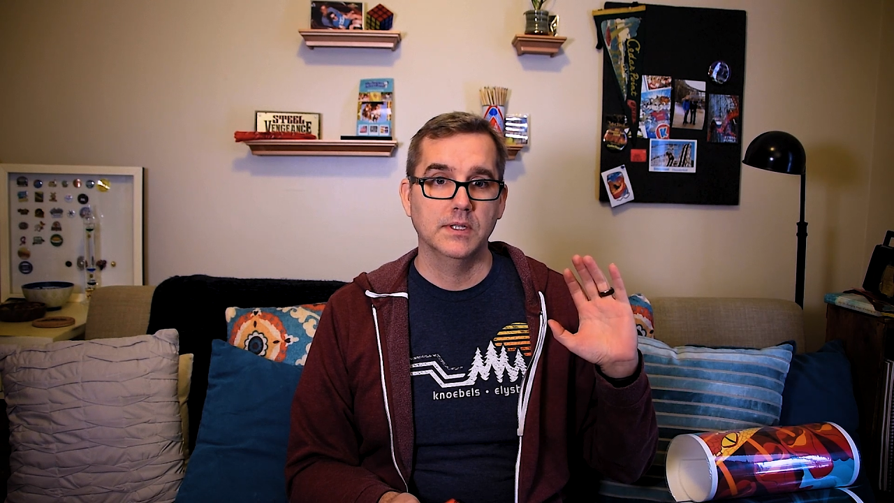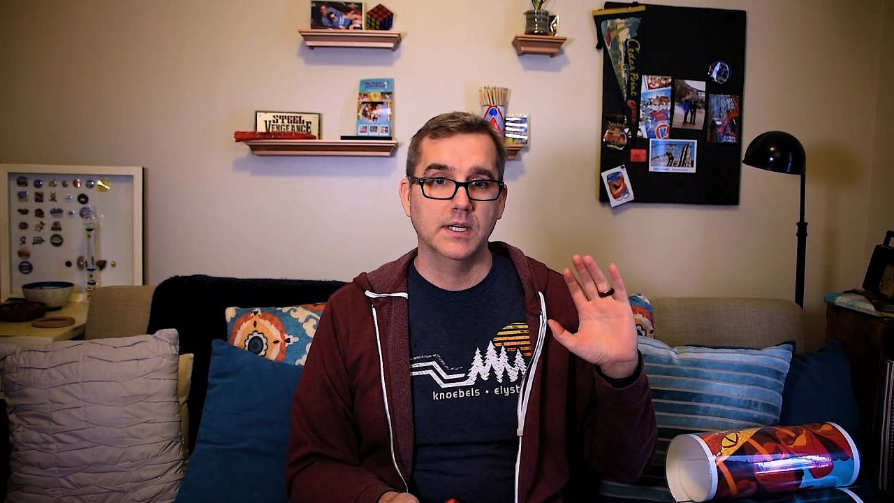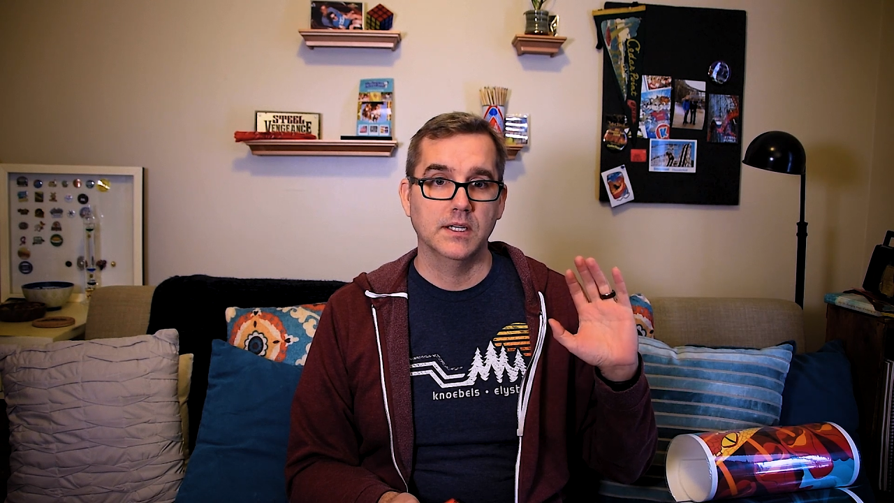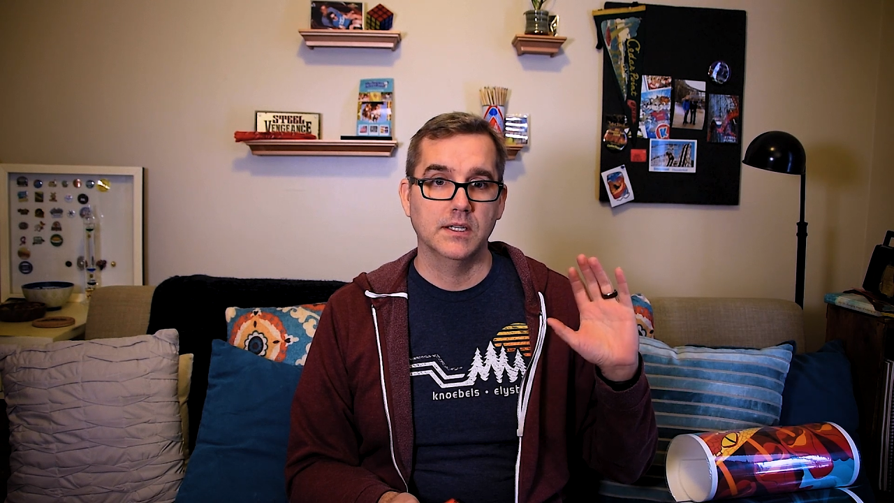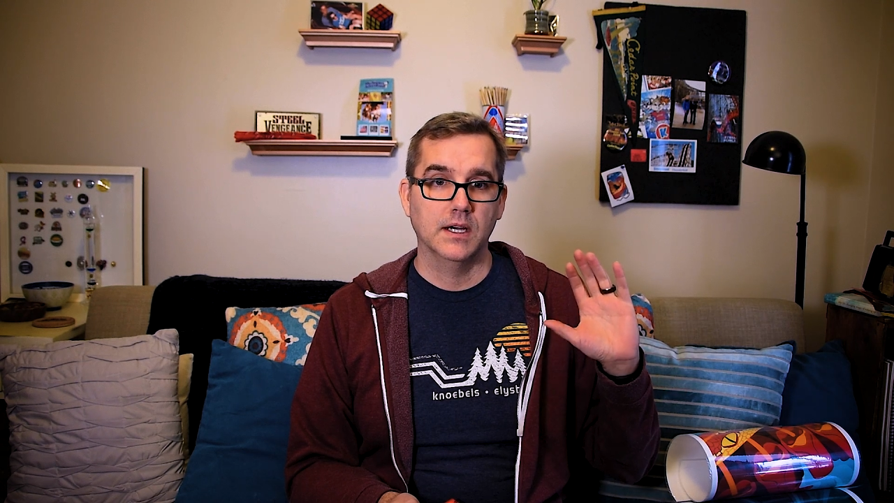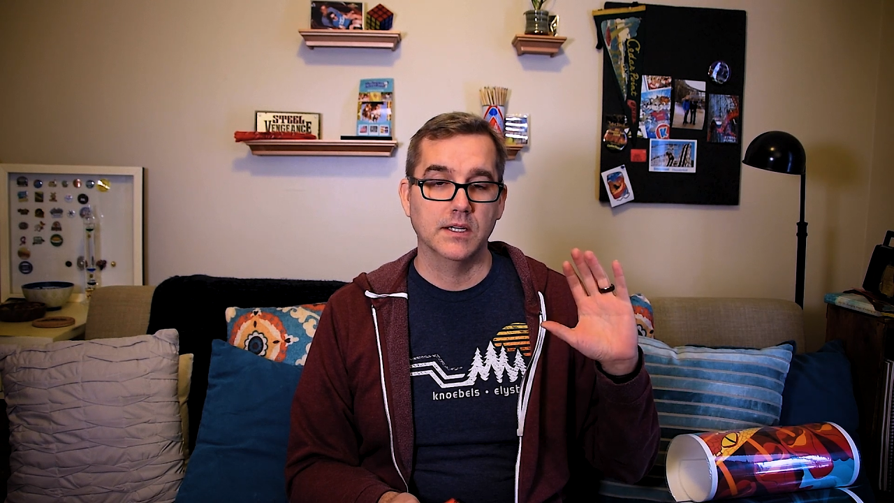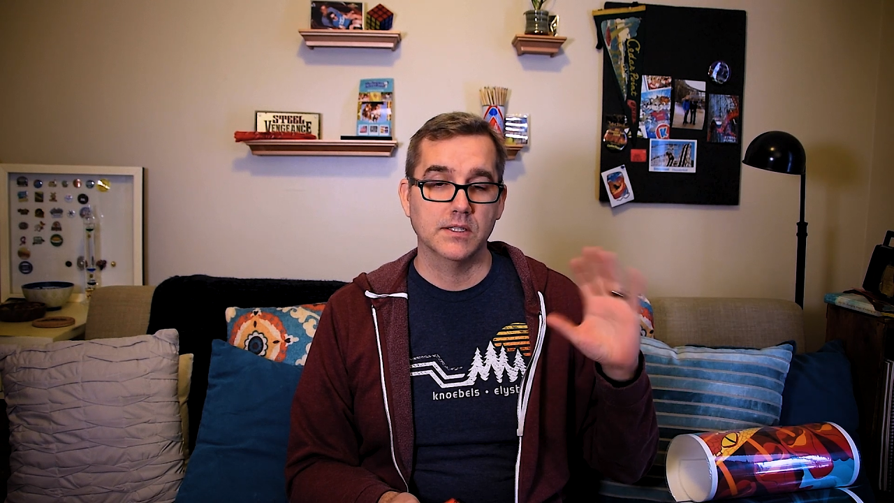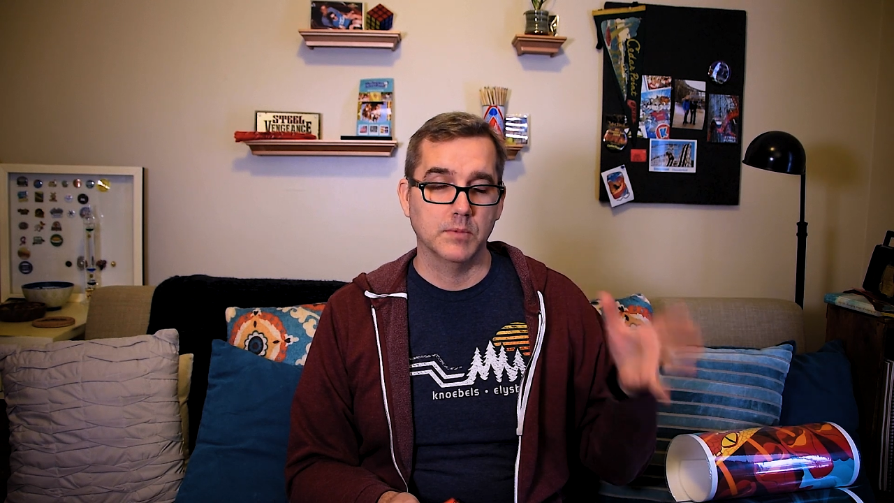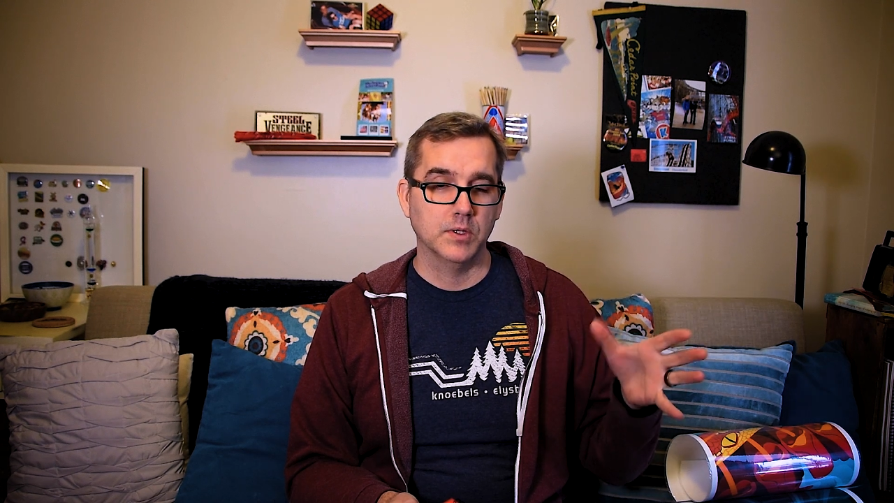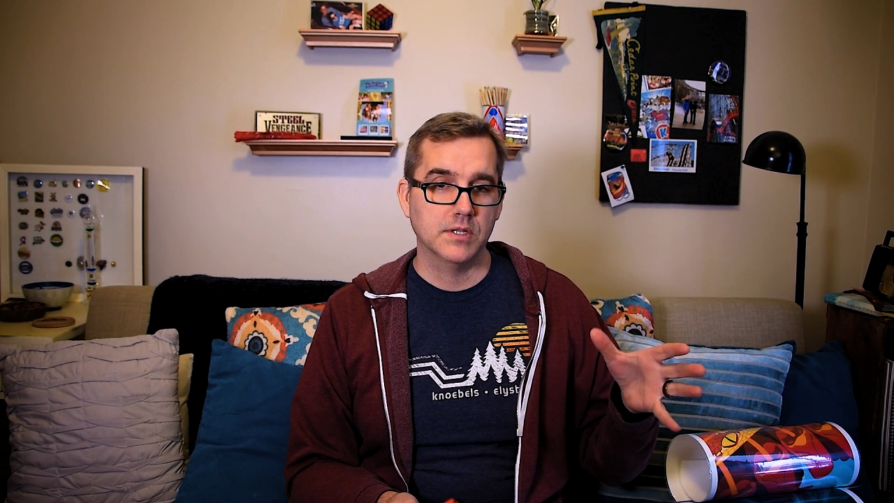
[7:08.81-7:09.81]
get some new